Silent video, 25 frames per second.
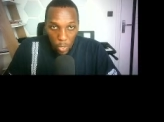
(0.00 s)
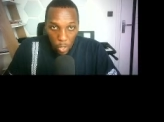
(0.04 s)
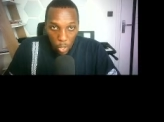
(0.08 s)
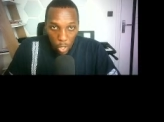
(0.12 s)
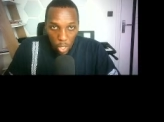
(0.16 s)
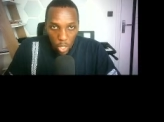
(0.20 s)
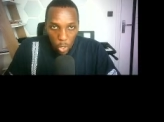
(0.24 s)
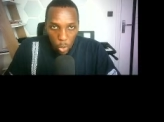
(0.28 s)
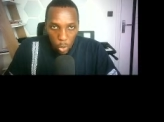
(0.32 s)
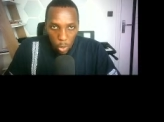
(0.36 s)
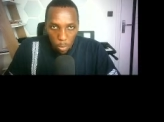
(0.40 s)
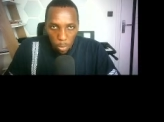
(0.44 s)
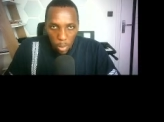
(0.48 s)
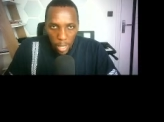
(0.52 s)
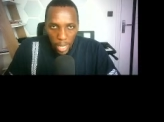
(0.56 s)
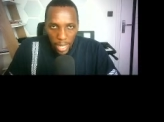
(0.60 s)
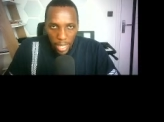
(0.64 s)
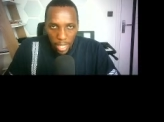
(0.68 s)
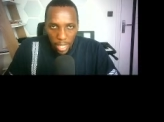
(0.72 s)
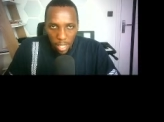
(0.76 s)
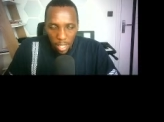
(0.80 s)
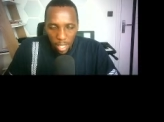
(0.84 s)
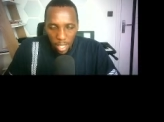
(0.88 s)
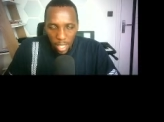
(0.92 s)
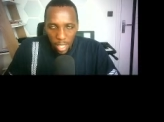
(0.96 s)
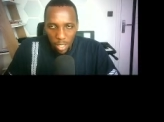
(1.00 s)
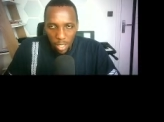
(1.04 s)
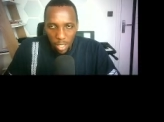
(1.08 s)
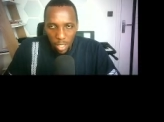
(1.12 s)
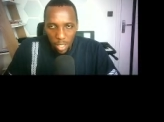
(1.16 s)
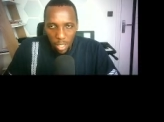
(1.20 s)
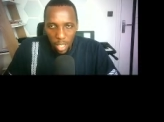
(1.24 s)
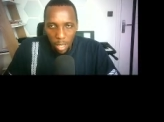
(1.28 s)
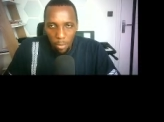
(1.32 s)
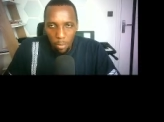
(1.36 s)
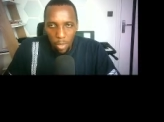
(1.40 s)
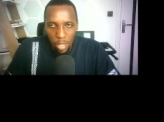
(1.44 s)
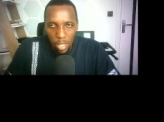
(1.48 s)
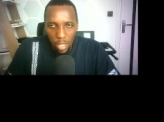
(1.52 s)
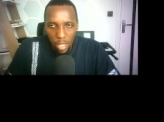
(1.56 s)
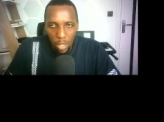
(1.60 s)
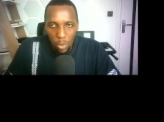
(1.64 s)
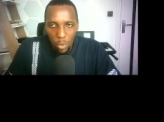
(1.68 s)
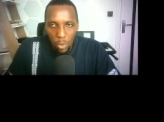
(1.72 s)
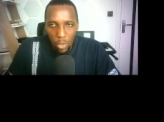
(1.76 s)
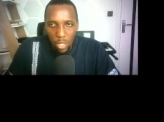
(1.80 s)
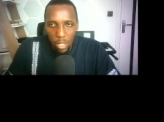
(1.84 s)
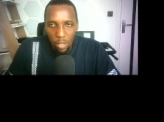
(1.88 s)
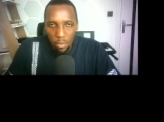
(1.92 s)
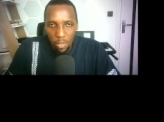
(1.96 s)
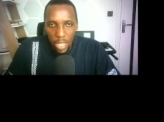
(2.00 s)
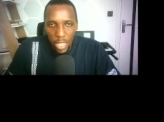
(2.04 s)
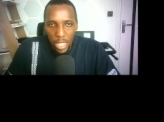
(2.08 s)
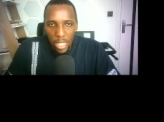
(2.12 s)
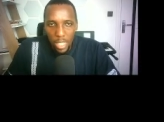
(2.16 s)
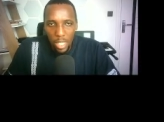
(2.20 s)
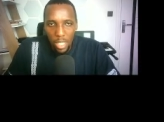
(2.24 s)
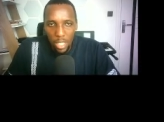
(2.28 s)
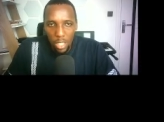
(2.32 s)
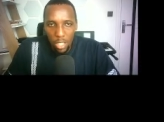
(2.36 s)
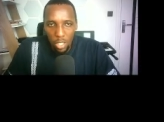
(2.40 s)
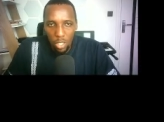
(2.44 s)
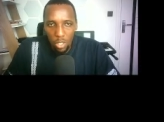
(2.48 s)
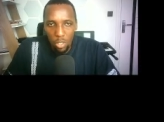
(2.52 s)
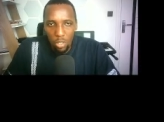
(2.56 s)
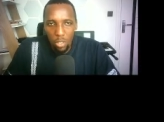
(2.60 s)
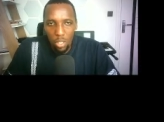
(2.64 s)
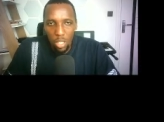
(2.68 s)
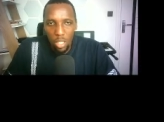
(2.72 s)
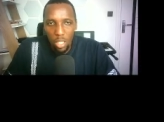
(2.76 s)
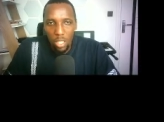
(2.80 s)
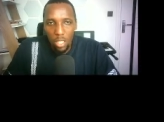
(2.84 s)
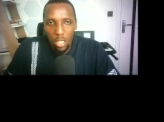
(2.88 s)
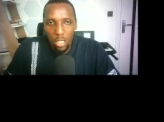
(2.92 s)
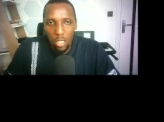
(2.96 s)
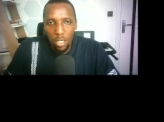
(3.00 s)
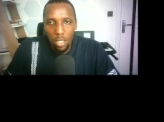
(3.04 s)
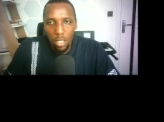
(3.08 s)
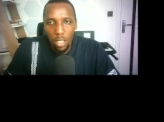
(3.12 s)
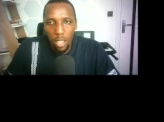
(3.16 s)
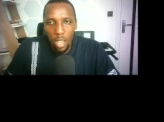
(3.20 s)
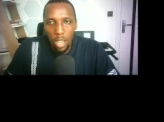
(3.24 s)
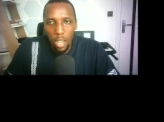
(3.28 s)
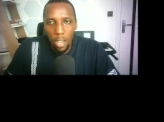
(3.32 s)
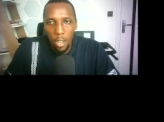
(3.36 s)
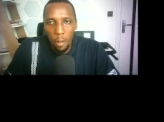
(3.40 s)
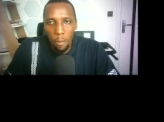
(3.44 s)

in order to apply cluster sampling, they would divide the districts,